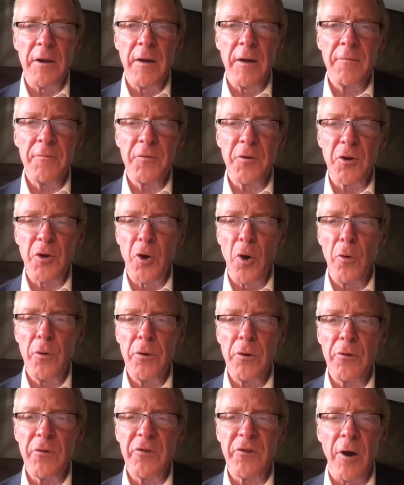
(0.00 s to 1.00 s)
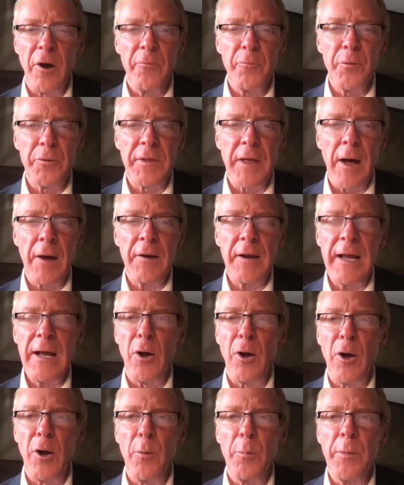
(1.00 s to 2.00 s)
enough to go yourself without
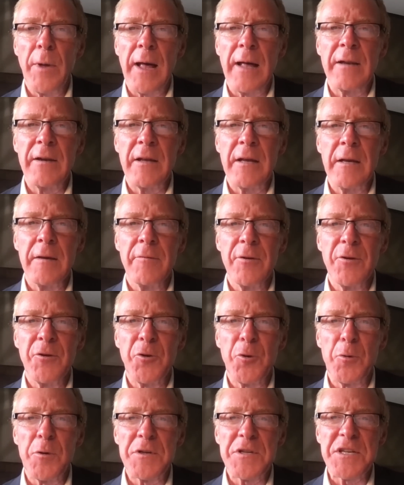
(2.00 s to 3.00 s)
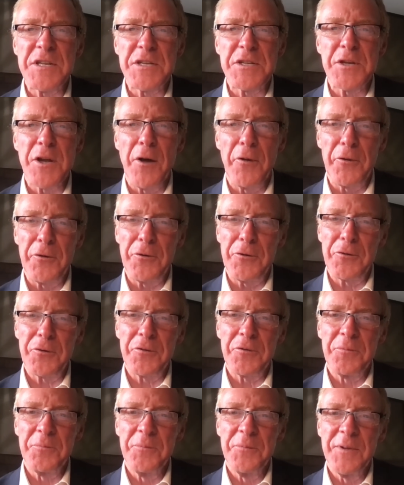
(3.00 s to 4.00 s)
help and even to assist
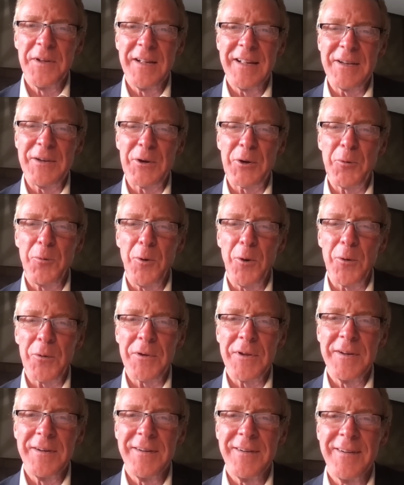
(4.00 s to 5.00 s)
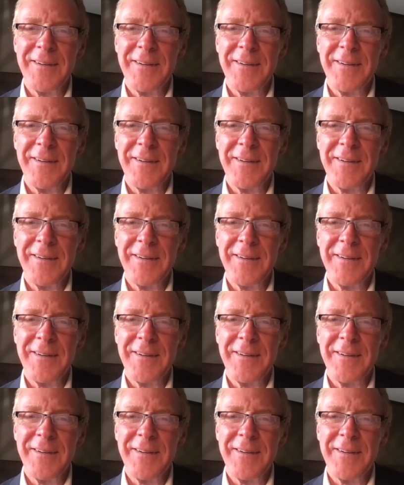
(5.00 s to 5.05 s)
others. End of quote.